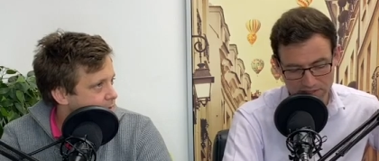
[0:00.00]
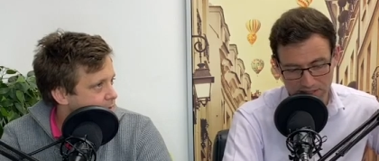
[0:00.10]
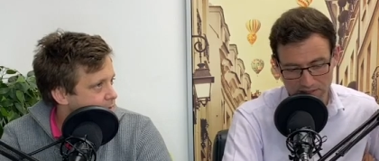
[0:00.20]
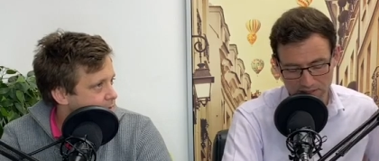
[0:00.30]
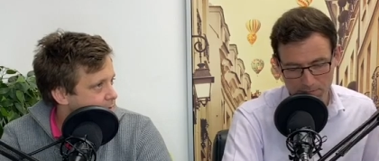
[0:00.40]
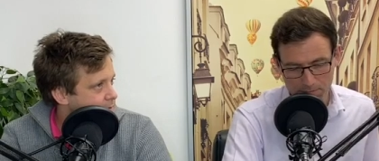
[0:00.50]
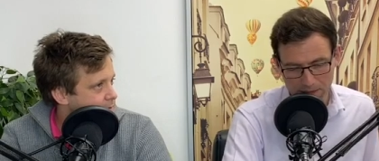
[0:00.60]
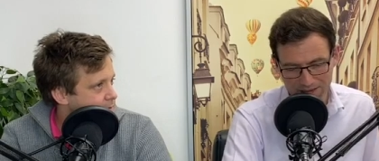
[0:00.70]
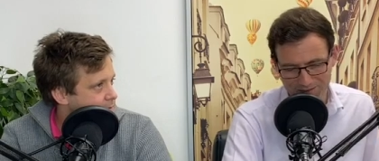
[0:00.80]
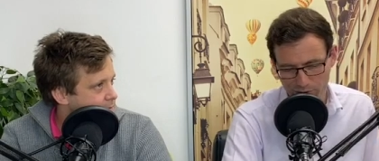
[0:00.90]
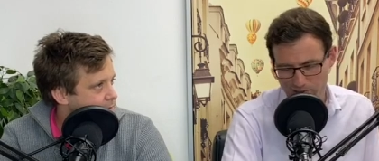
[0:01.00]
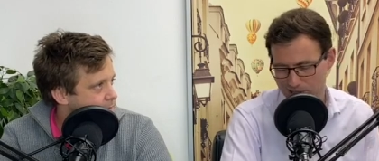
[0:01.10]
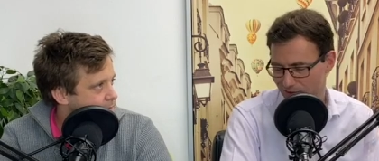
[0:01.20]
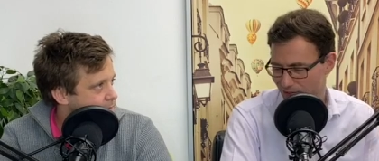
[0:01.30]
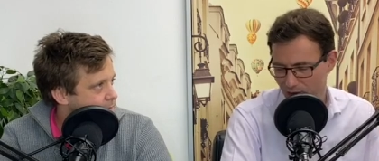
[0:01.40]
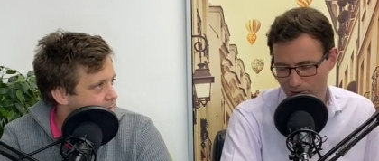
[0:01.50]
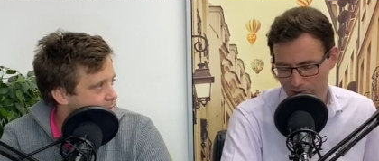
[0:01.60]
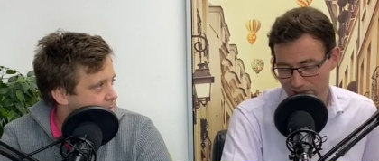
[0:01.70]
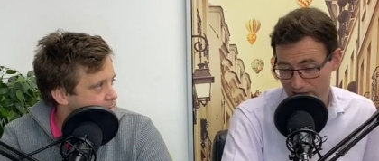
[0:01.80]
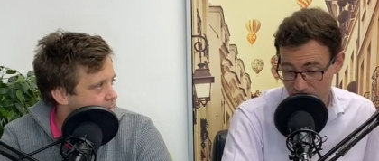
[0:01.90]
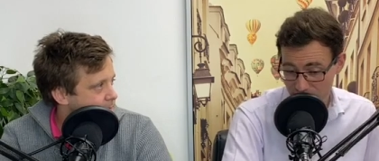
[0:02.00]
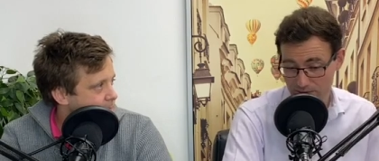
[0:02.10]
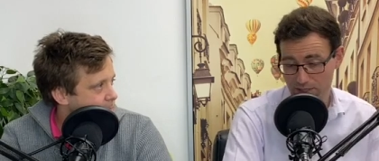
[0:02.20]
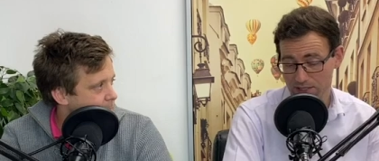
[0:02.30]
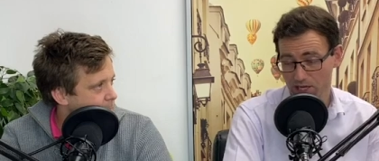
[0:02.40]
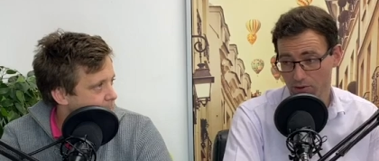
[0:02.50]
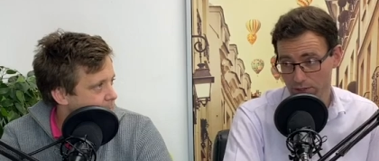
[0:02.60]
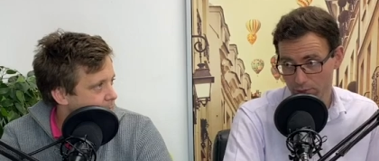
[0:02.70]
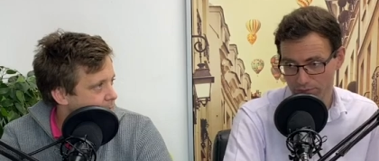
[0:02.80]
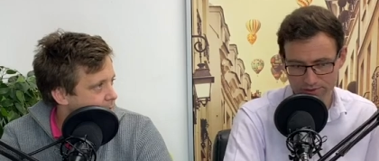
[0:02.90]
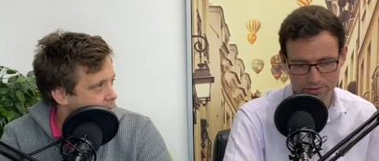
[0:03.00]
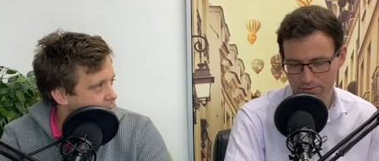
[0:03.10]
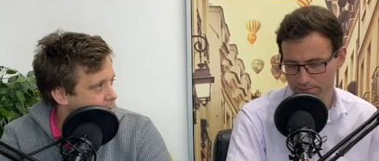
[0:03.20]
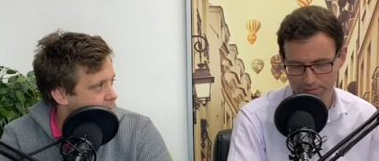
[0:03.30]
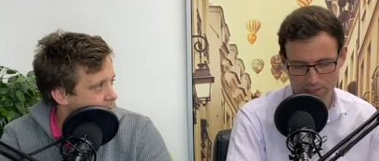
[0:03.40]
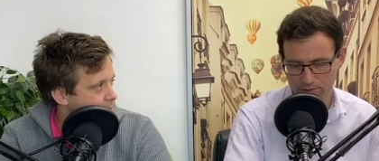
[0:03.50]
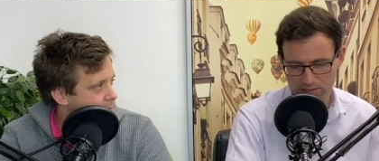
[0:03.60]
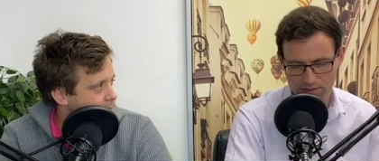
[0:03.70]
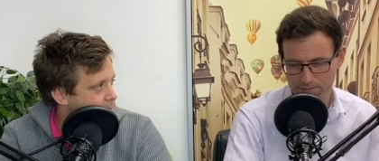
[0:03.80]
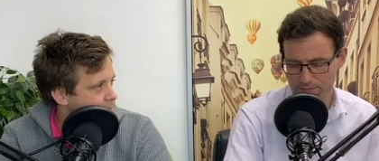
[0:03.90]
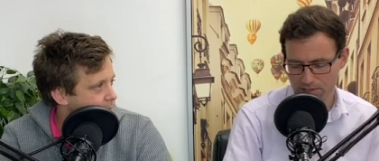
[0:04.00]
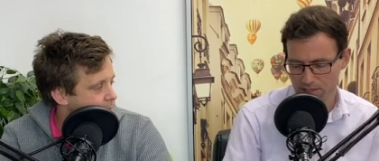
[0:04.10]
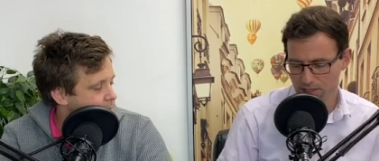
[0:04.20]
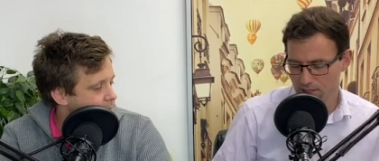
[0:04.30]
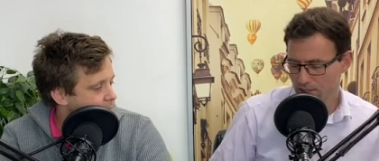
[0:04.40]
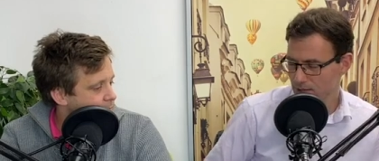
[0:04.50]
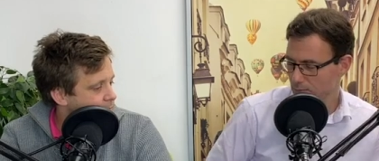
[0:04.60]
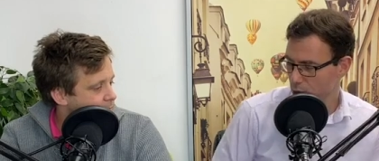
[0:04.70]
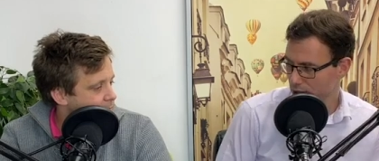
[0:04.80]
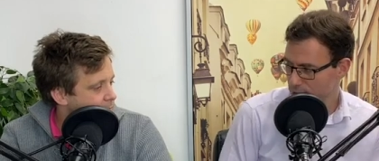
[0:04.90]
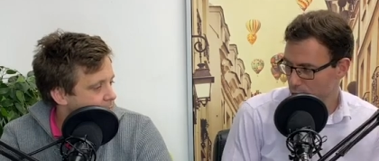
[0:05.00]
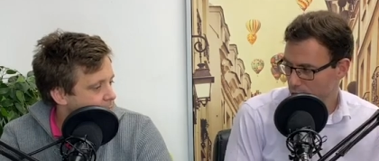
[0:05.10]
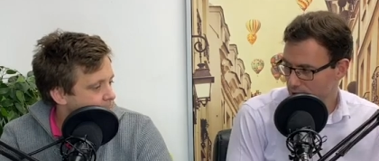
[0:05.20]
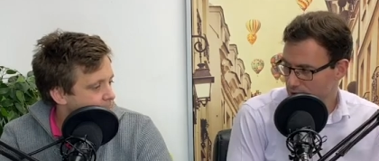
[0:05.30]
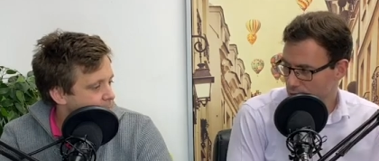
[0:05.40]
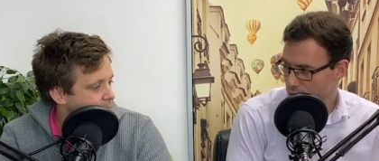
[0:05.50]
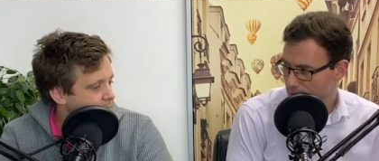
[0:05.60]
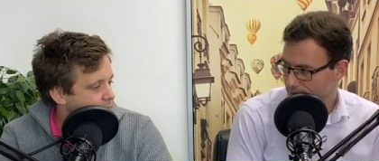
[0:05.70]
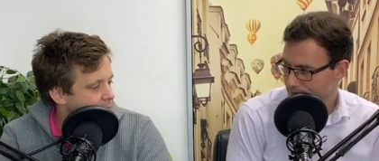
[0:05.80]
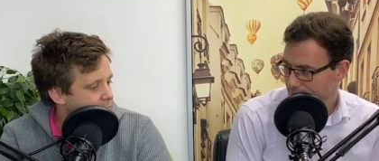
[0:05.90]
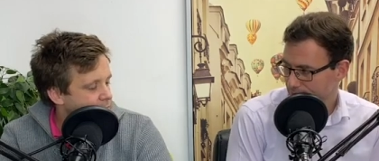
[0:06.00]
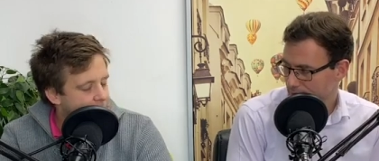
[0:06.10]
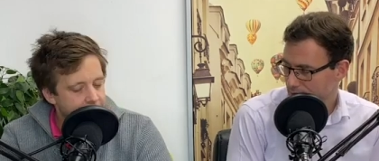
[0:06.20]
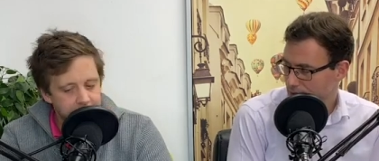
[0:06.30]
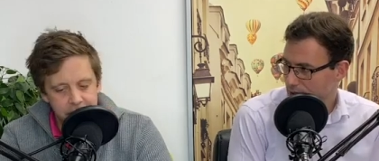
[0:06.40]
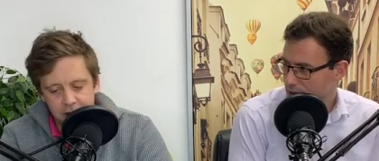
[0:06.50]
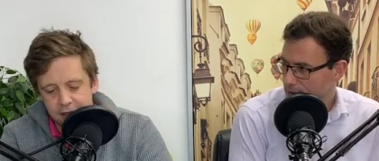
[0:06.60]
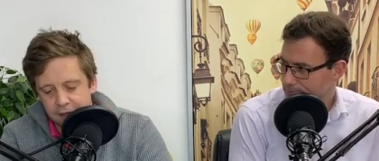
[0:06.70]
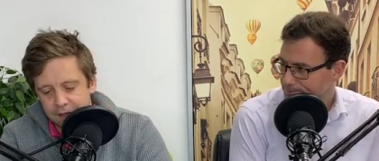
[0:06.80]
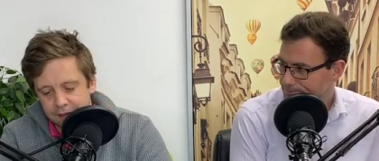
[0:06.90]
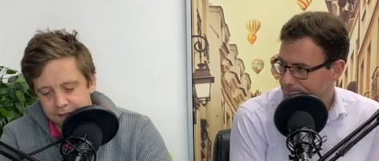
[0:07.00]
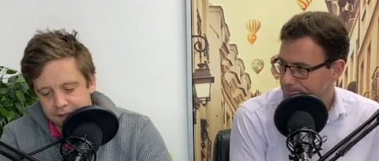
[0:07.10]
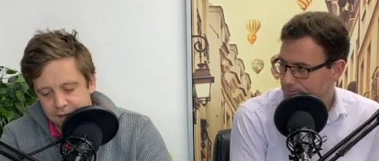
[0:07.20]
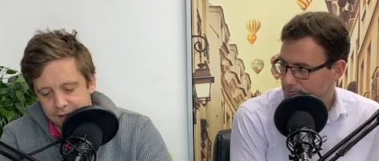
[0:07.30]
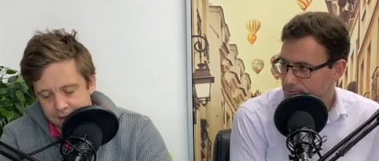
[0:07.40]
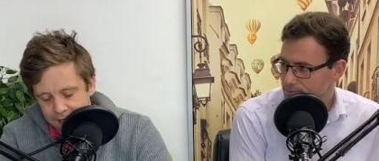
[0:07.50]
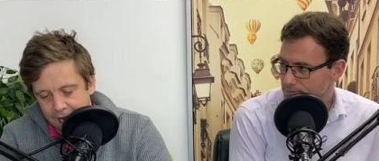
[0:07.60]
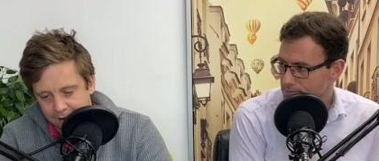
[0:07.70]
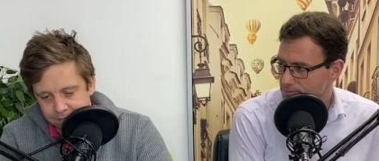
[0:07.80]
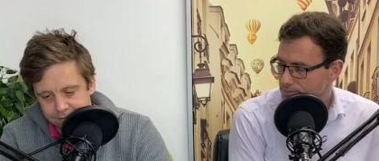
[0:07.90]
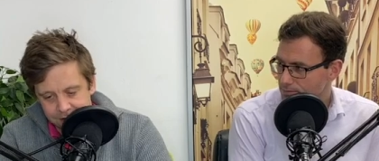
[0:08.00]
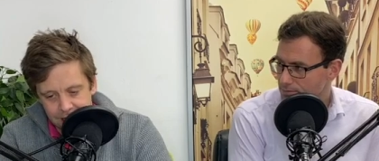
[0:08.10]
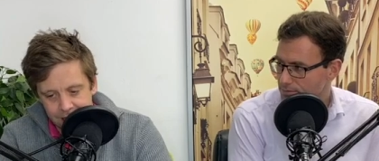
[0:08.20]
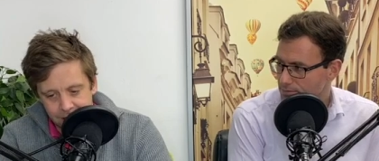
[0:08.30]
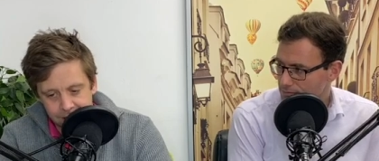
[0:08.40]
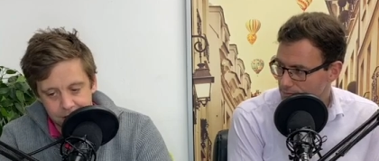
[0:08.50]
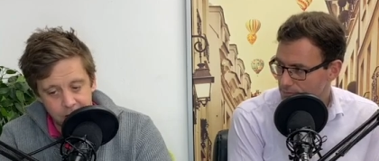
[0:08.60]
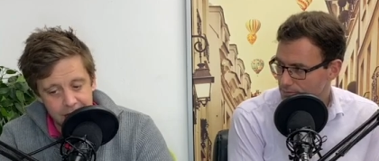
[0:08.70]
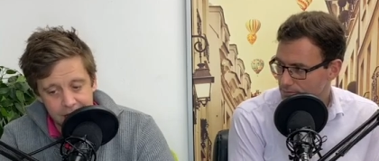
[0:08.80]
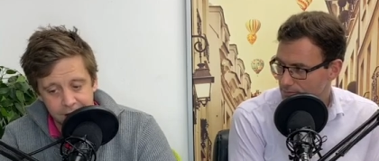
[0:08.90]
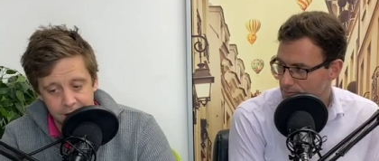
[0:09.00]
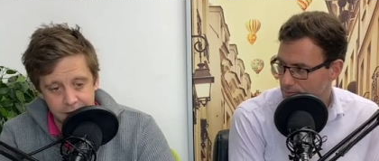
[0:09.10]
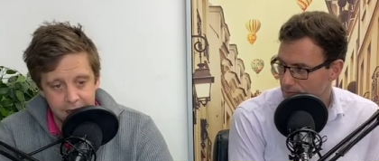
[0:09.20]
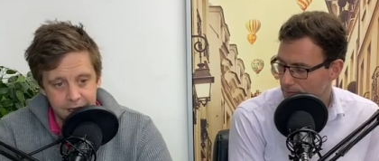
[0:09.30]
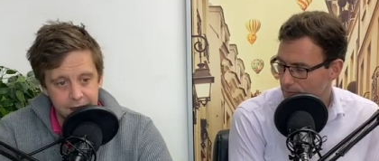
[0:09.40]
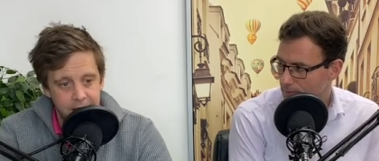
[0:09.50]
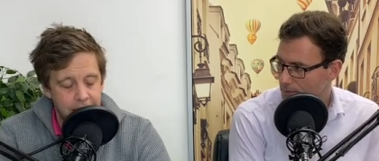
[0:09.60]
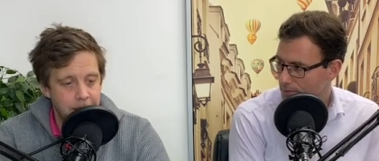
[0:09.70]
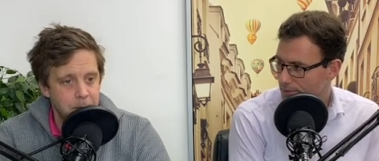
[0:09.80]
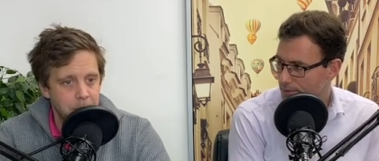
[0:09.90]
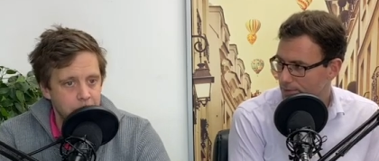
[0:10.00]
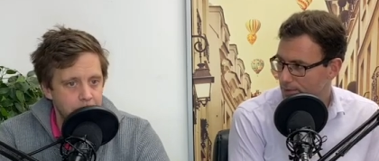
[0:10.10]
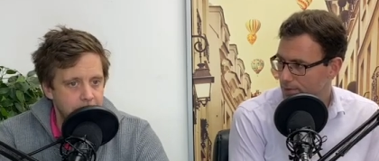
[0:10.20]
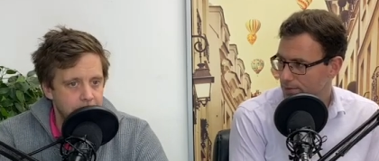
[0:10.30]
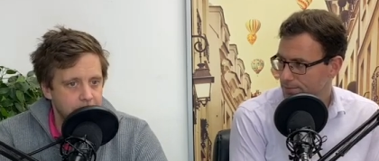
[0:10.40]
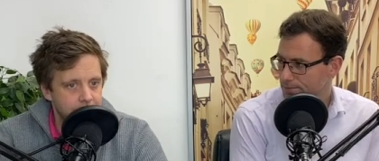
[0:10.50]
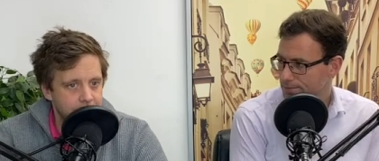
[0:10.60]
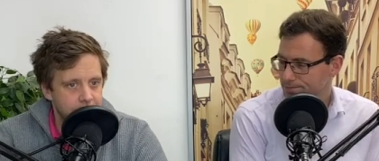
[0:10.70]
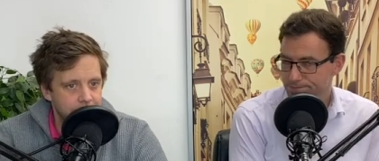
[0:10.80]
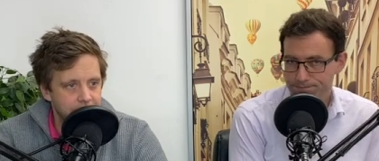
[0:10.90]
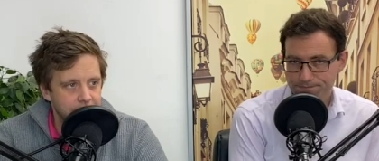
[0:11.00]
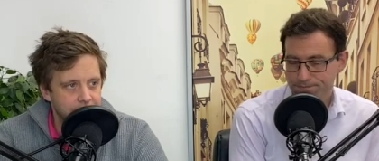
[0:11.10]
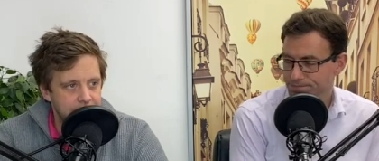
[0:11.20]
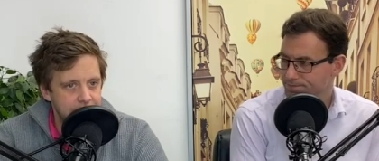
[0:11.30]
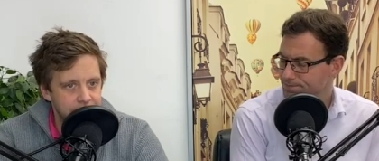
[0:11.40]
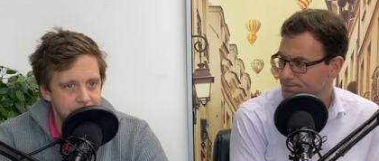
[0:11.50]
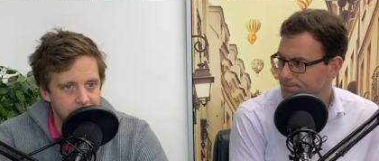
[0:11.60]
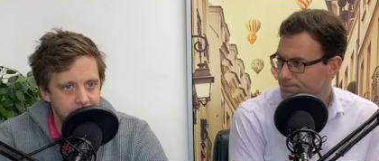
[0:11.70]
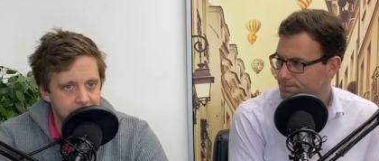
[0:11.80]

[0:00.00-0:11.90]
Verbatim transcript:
Speaker 1: sector, but not necessarily going on the electricity meter, going on to you know as a mortgage product or
Speaker 2: yeah I, th- I think that's i think yeah yeah i agree and i think um i think the the other